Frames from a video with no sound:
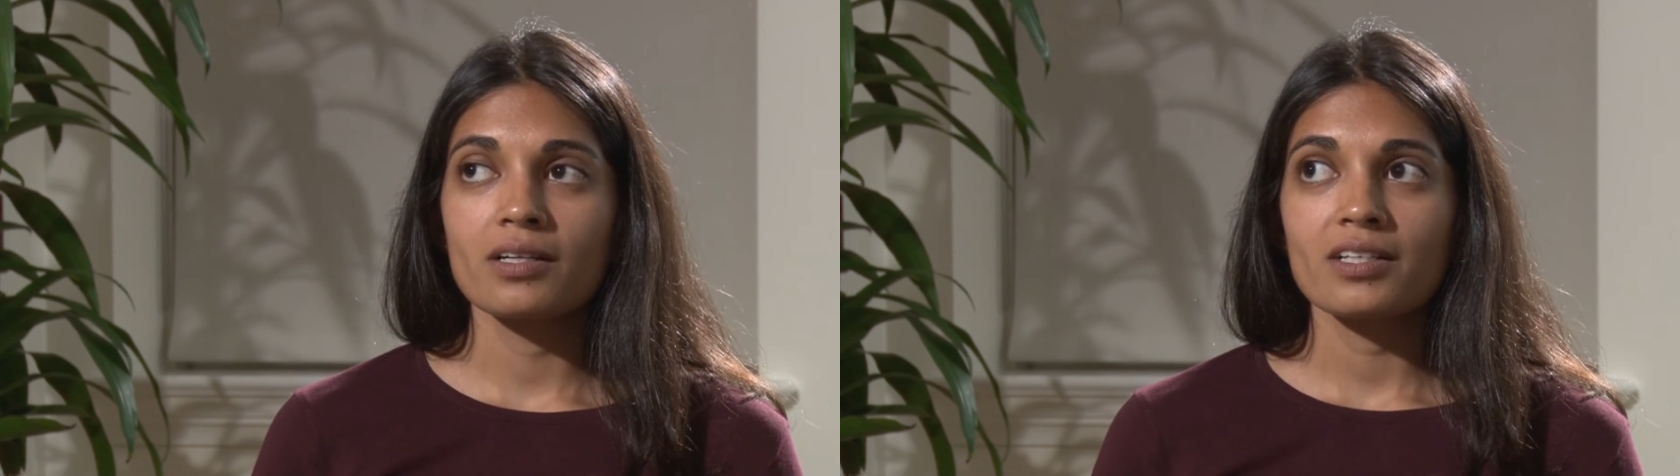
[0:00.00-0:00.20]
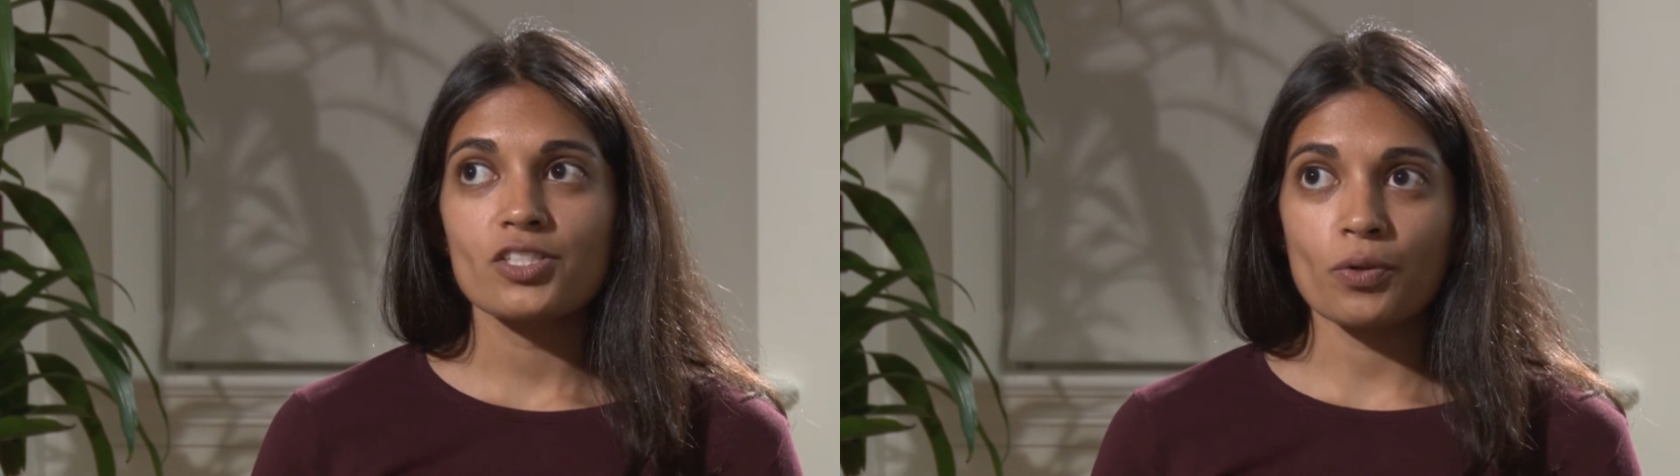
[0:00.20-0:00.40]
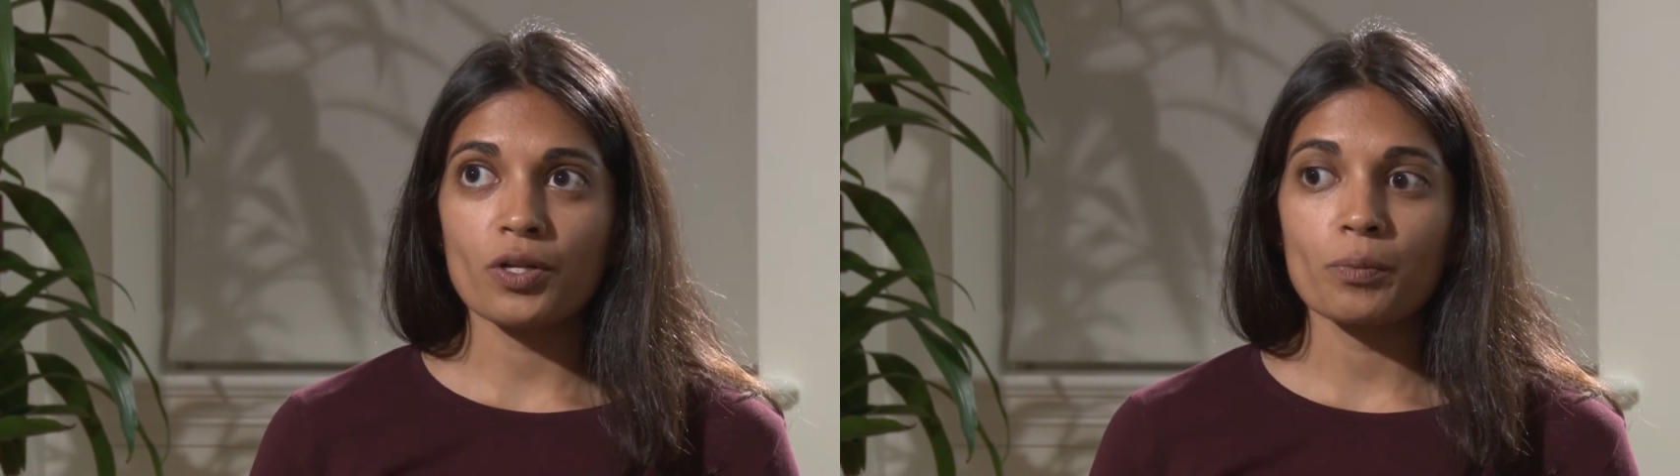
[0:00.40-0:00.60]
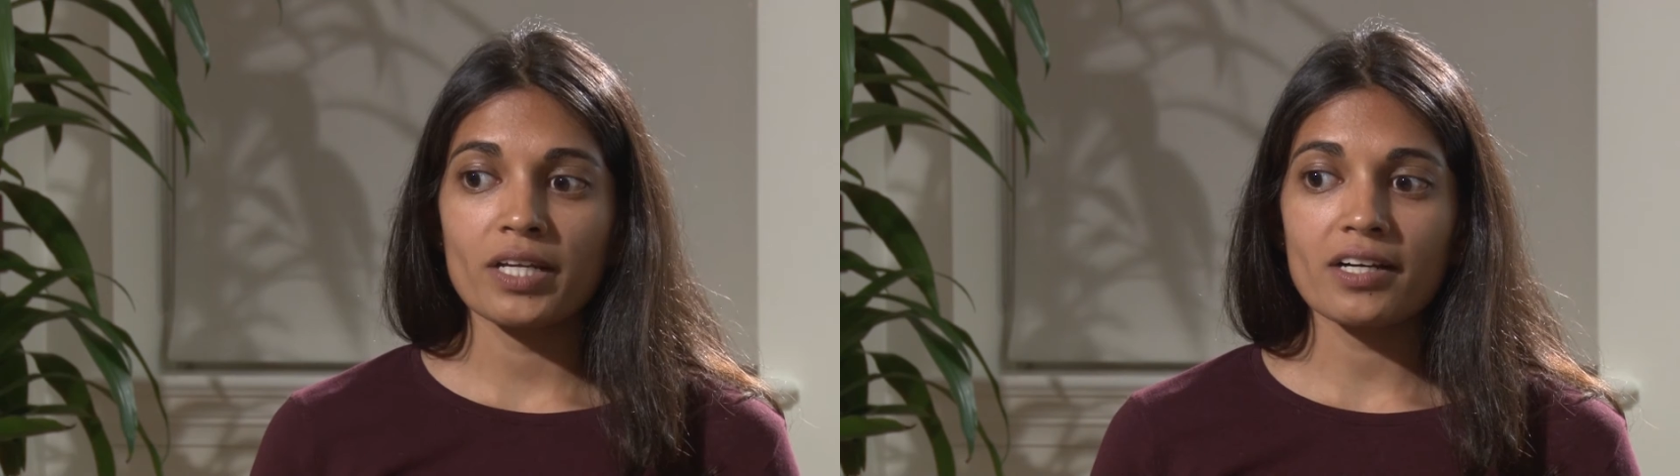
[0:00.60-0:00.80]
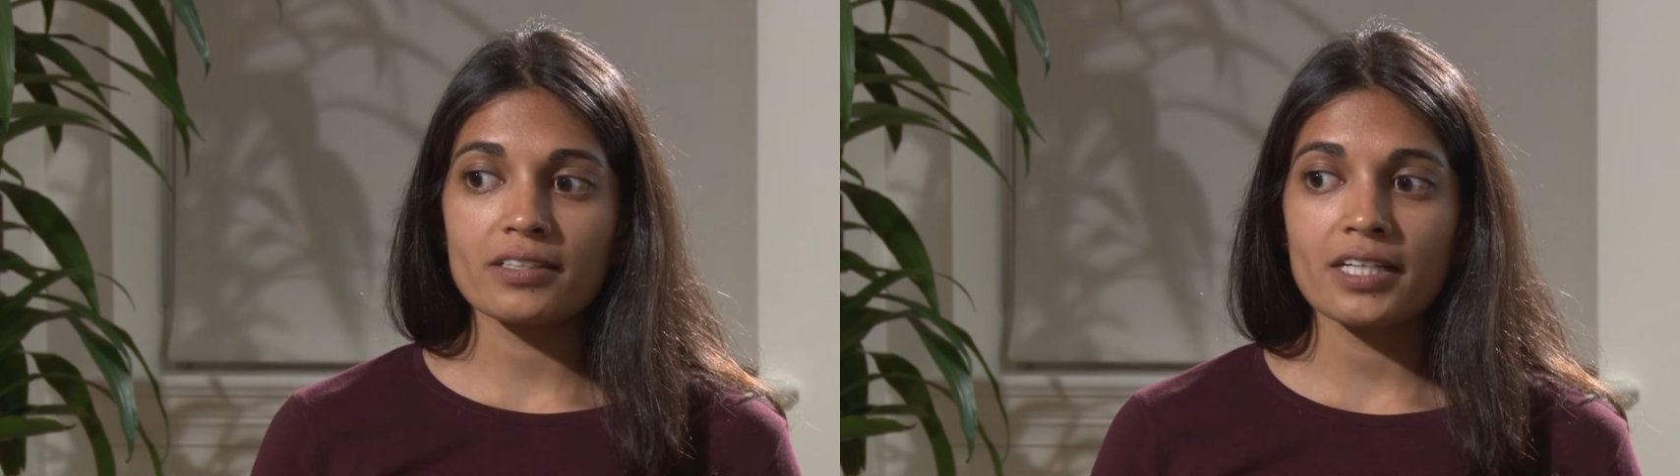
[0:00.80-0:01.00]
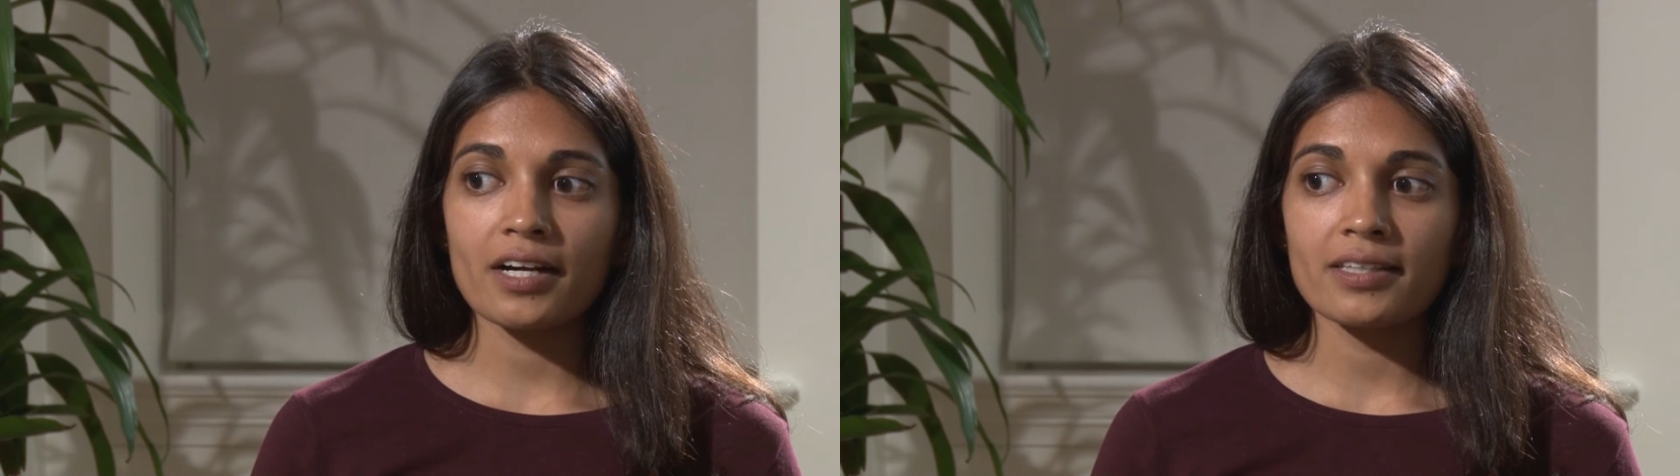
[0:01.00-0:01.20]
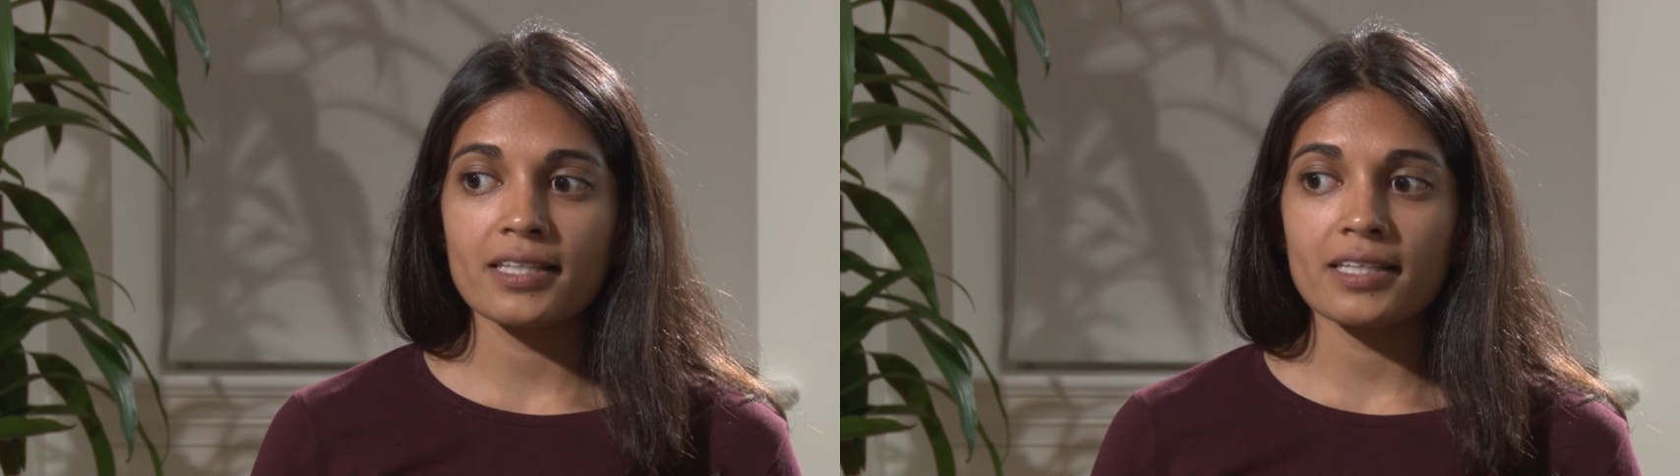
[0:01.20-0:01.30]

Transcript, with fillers: sow their wheat earlier, and then